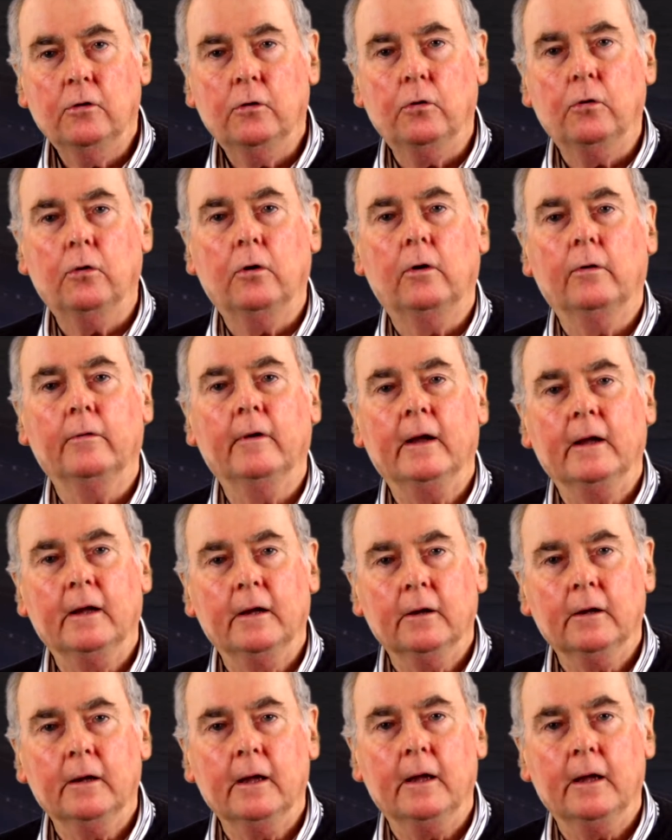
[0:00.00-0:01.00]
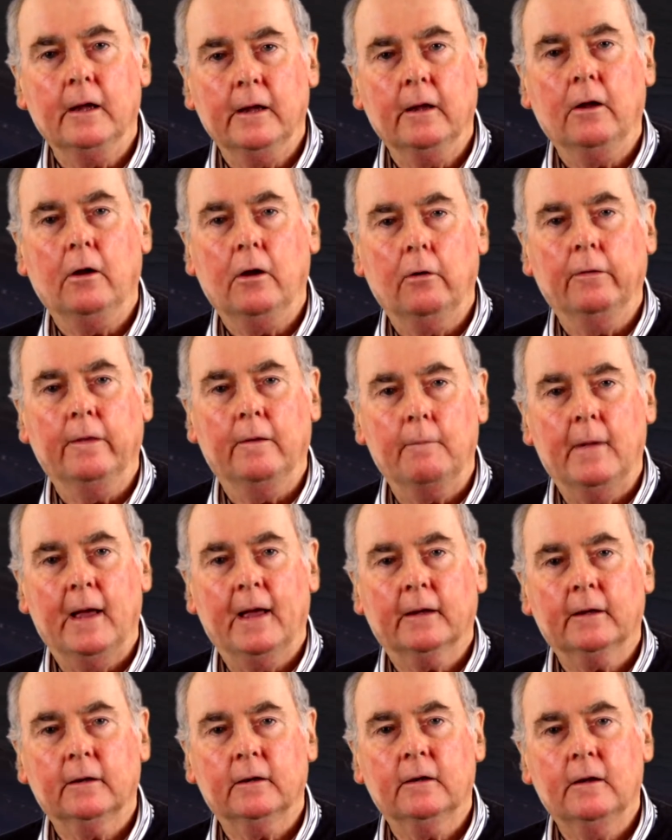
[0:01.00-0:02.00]
on the
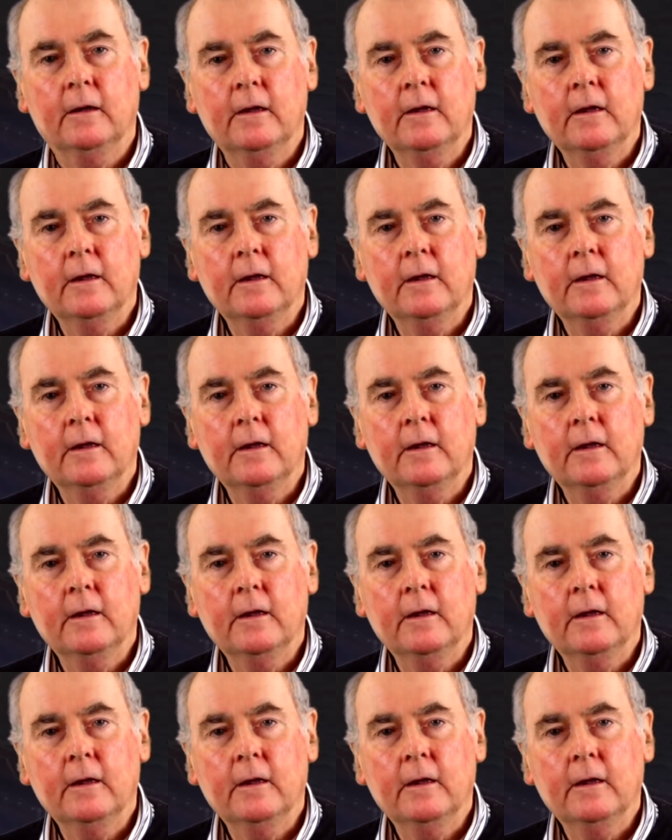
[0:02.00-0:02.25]
market,